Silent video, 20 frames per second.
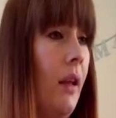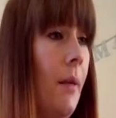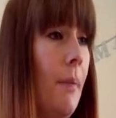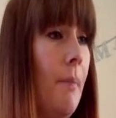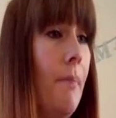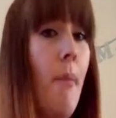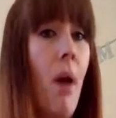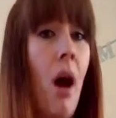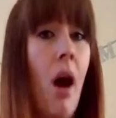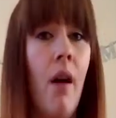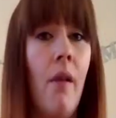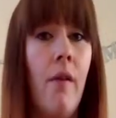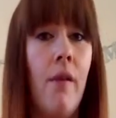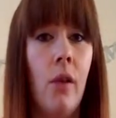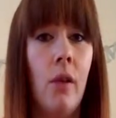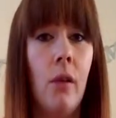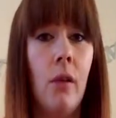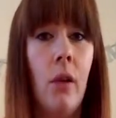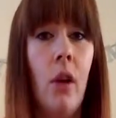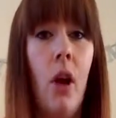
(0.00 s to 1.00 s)

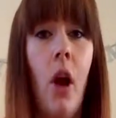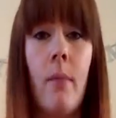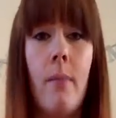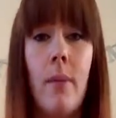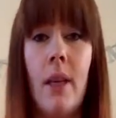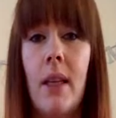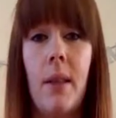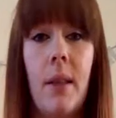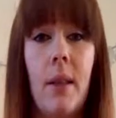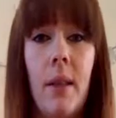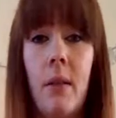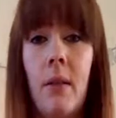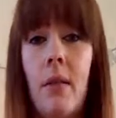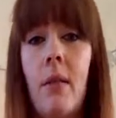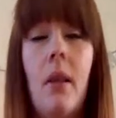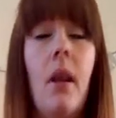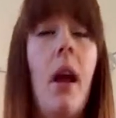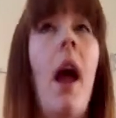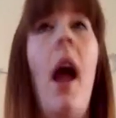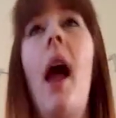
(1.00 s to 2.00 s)
Marvel Comics
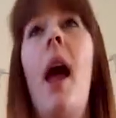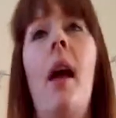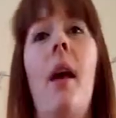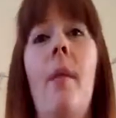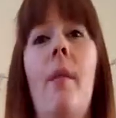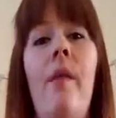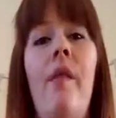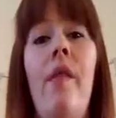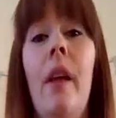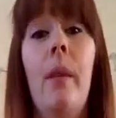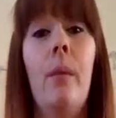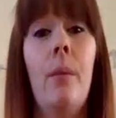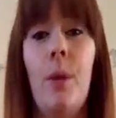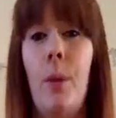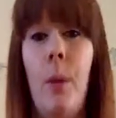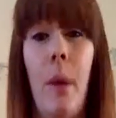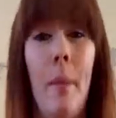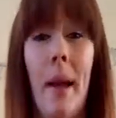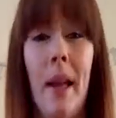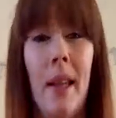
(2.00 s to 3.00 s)

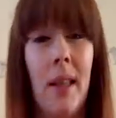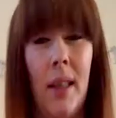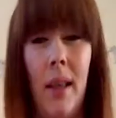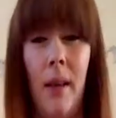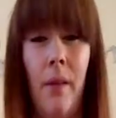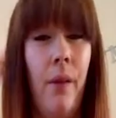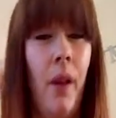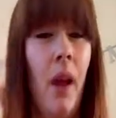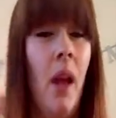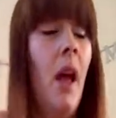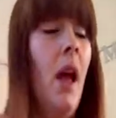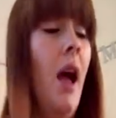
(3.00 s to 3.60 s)
films were massive.